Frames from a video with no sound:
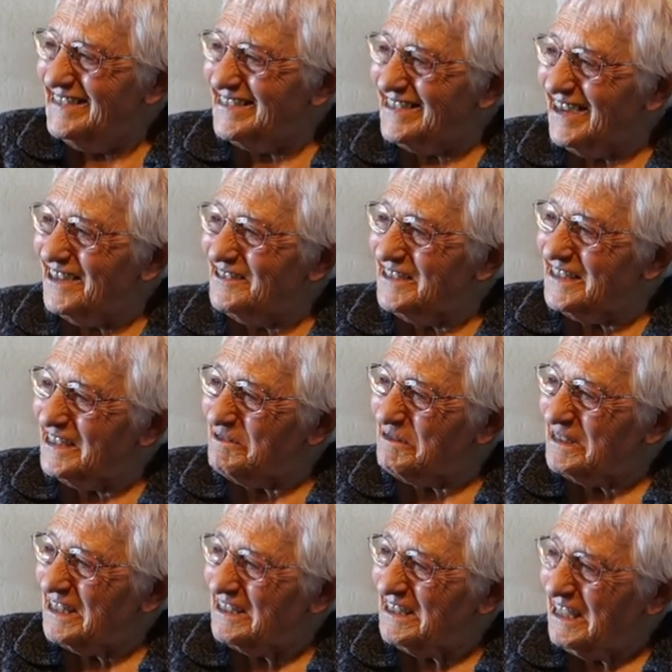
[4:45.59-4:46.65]
So I
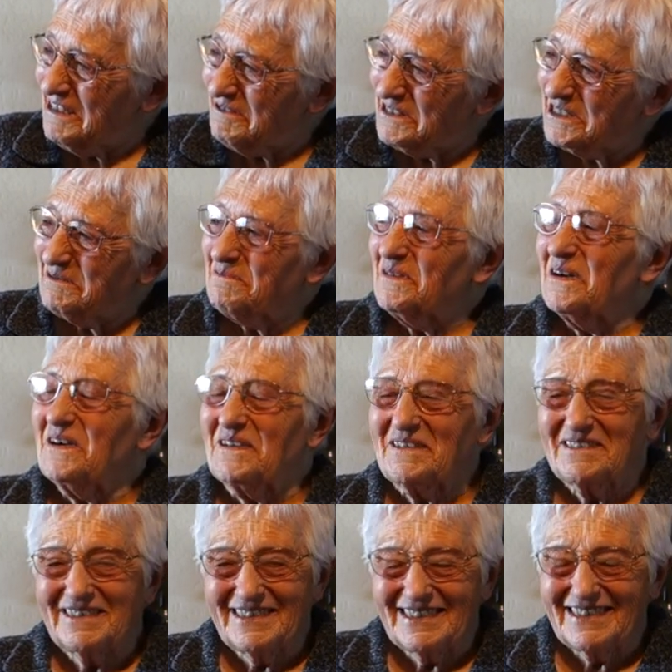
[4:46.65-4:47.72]
remember the day he was
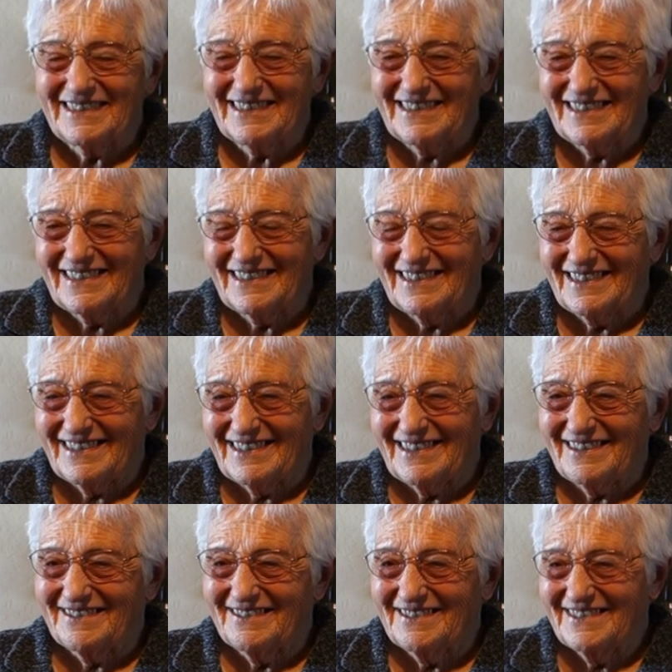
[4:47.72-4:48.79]
born.
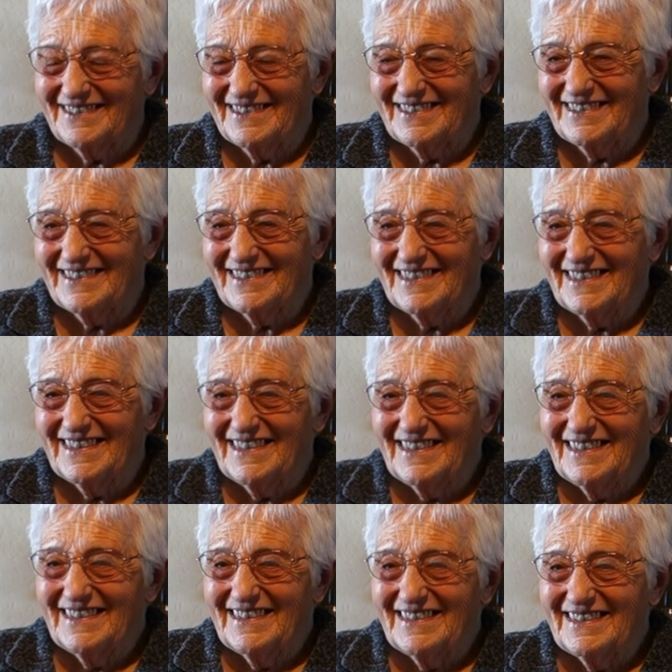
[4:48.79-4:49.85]
Yeah.
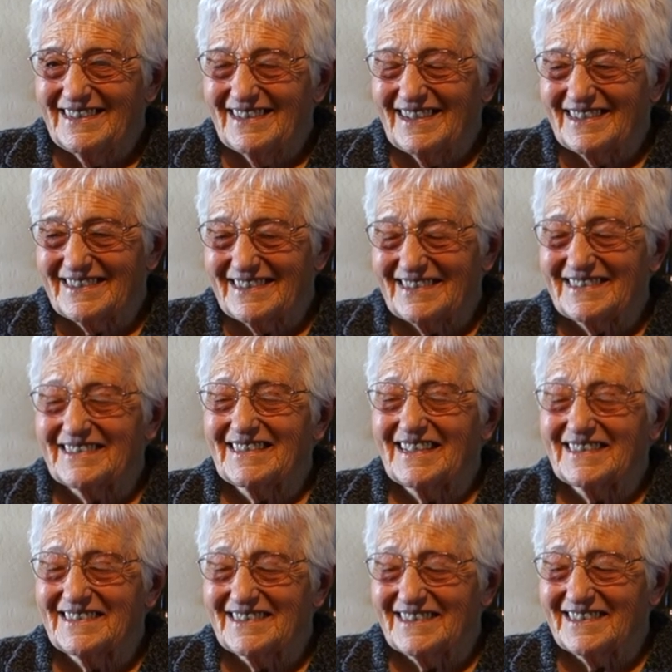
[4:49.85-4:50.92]

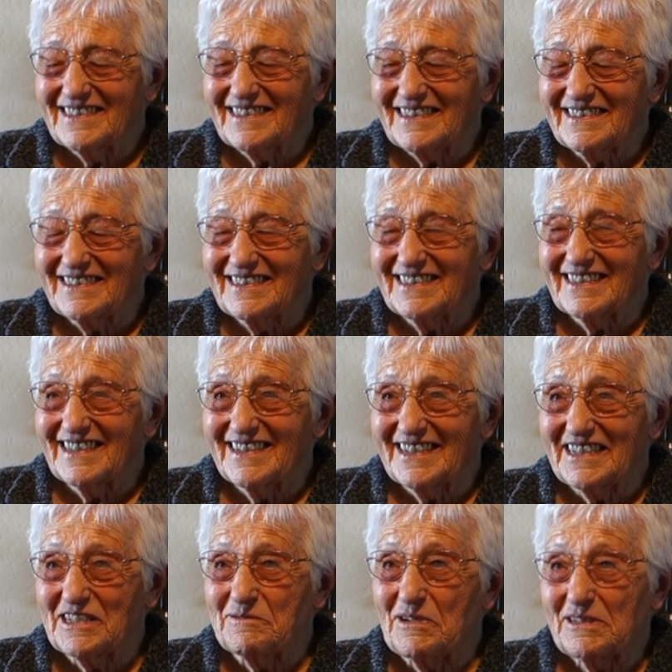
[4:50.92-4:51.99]
I still can see the
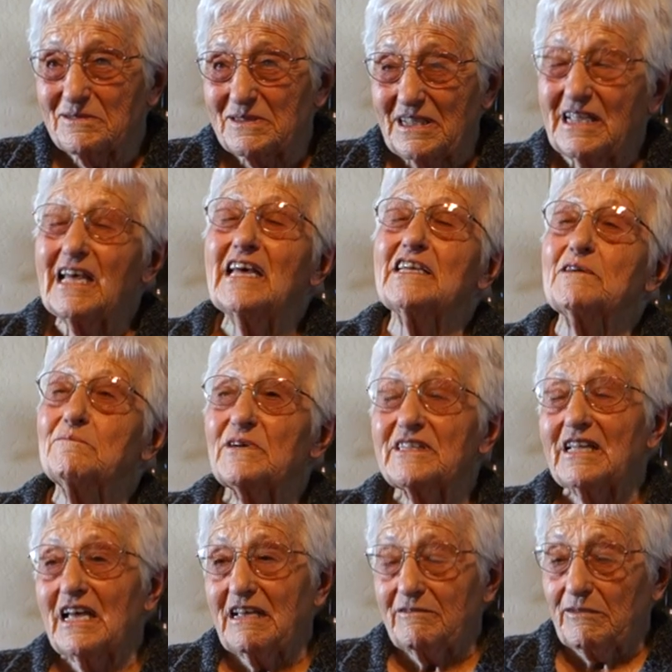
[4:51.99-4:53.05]
lady that said, "Hey, your
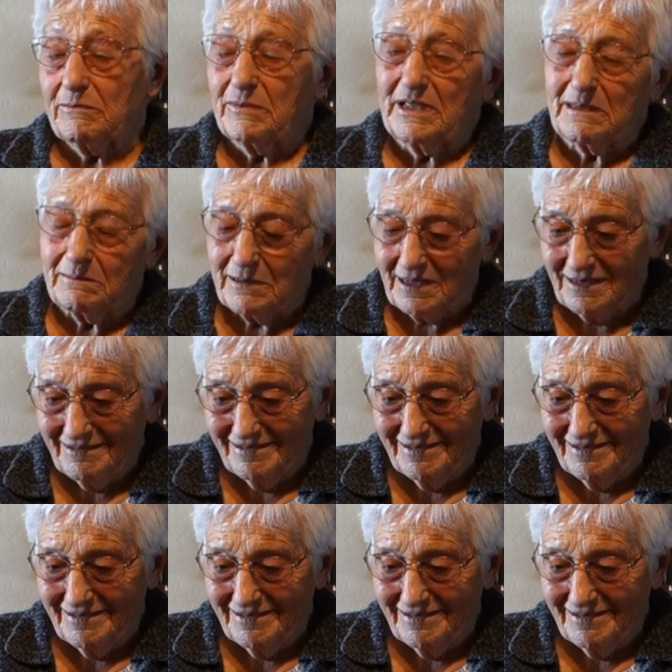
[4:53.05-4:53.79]
mother had a baby."